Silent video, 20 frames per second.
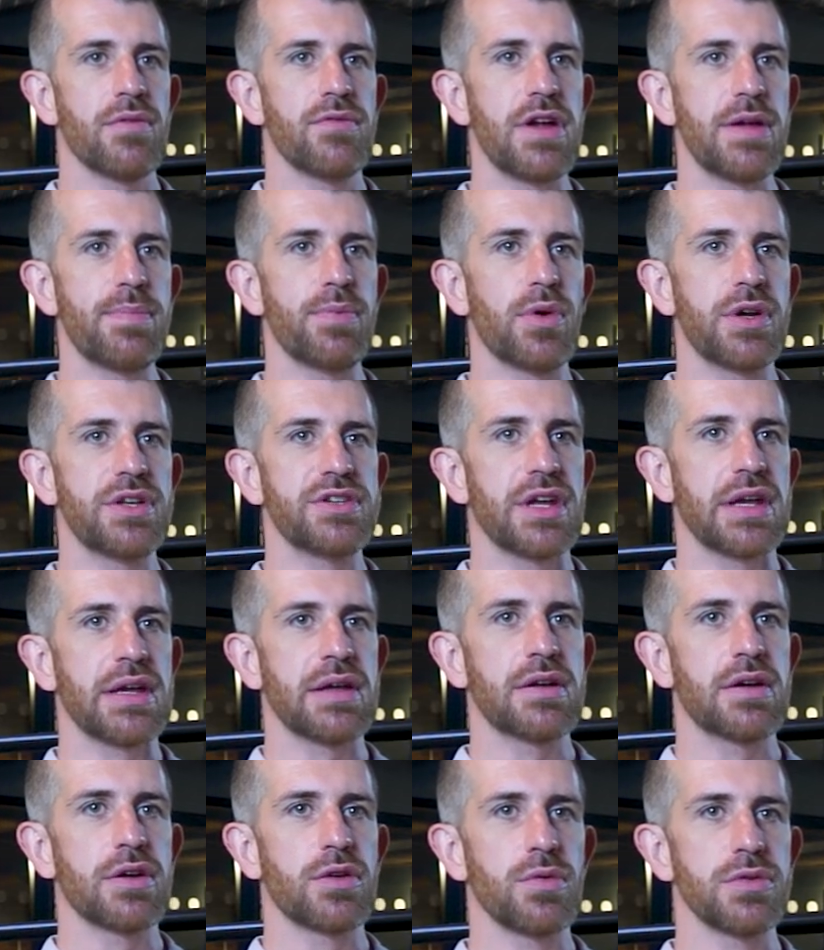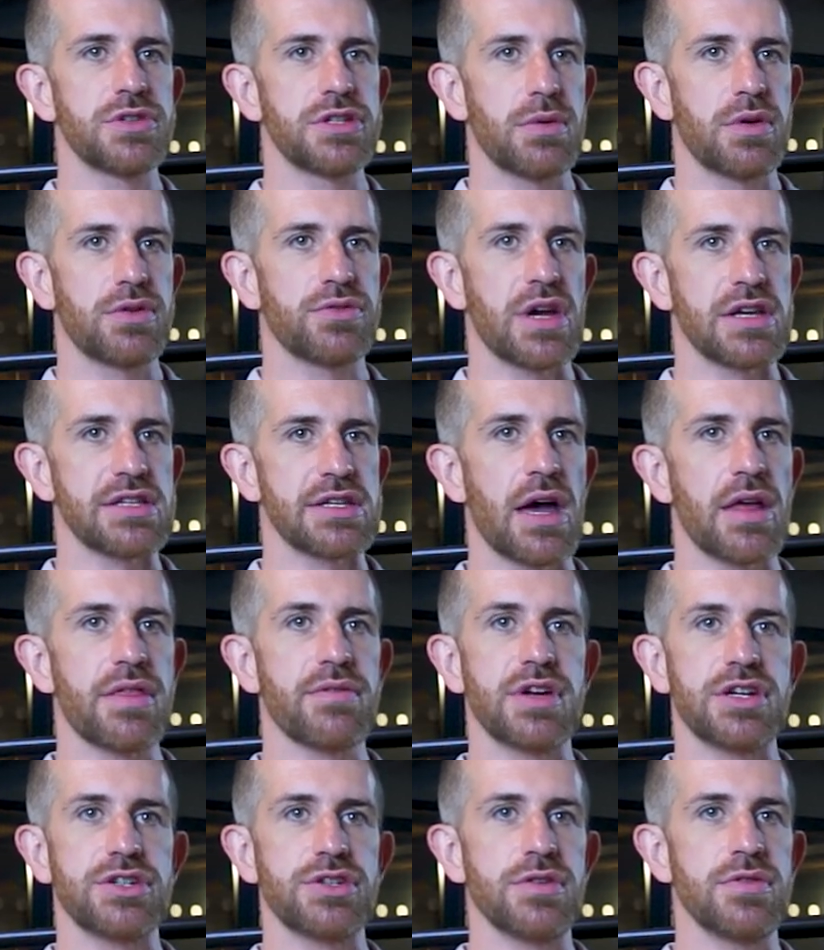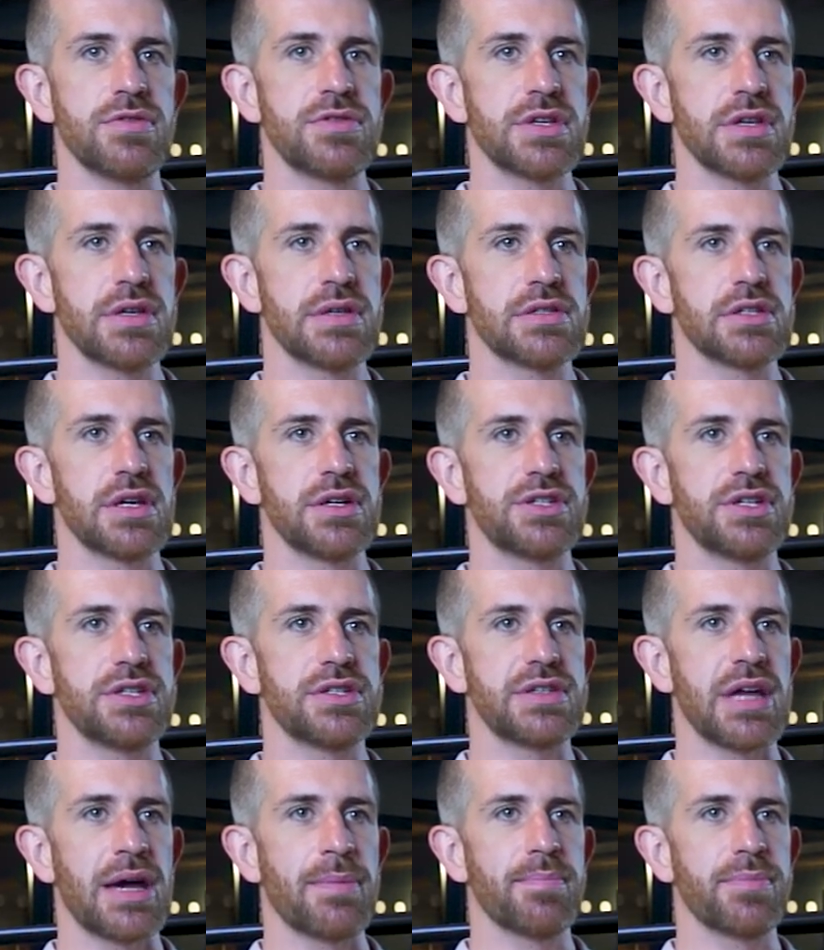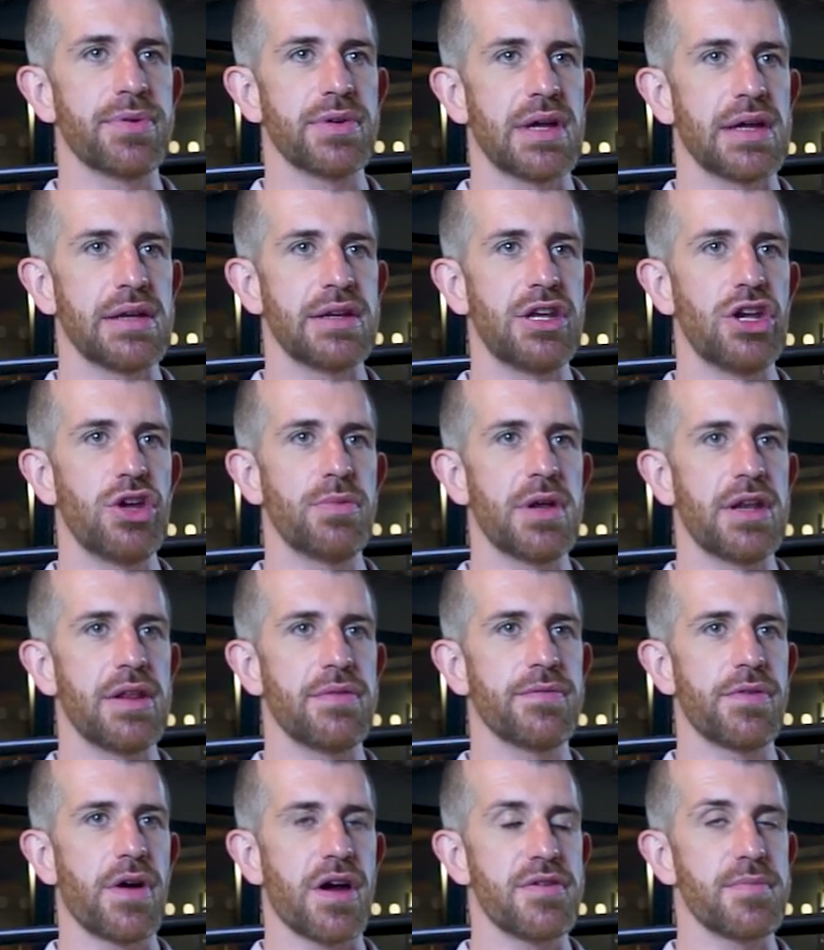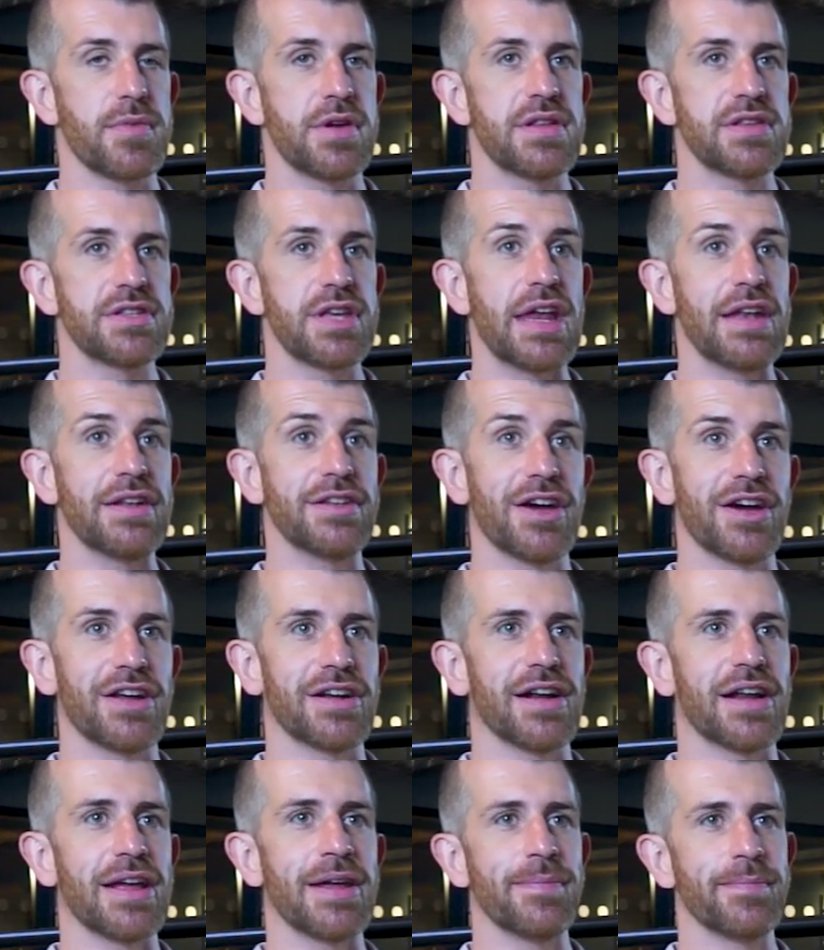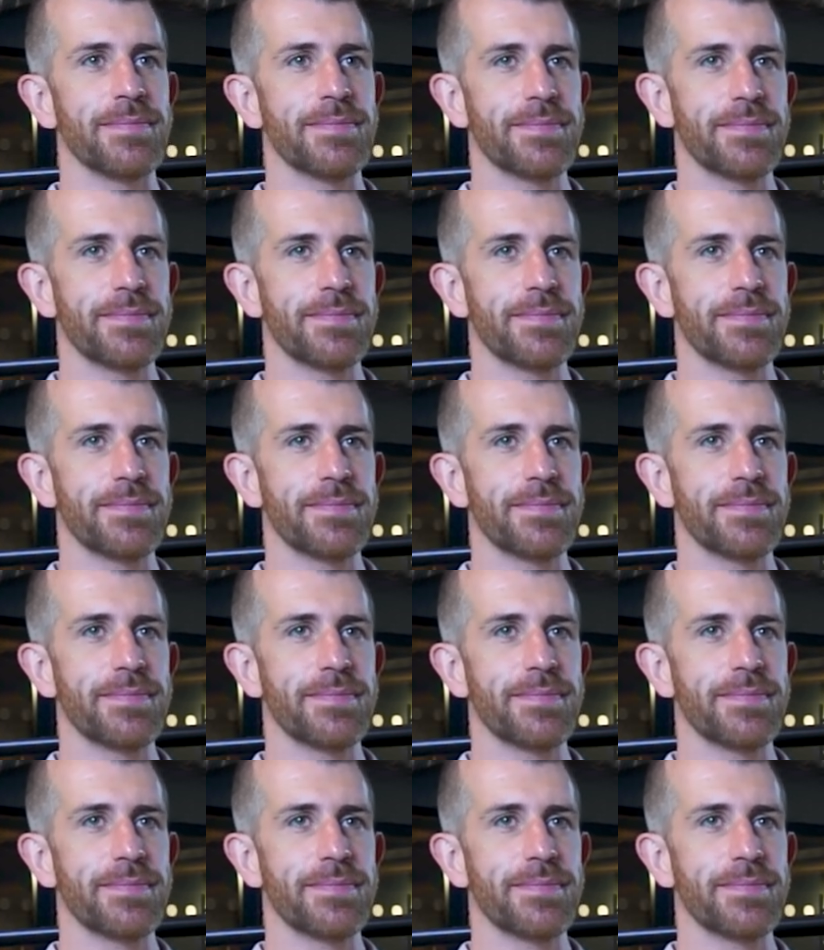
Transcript: Repointing can also address other issues such as damp and humid environments internally.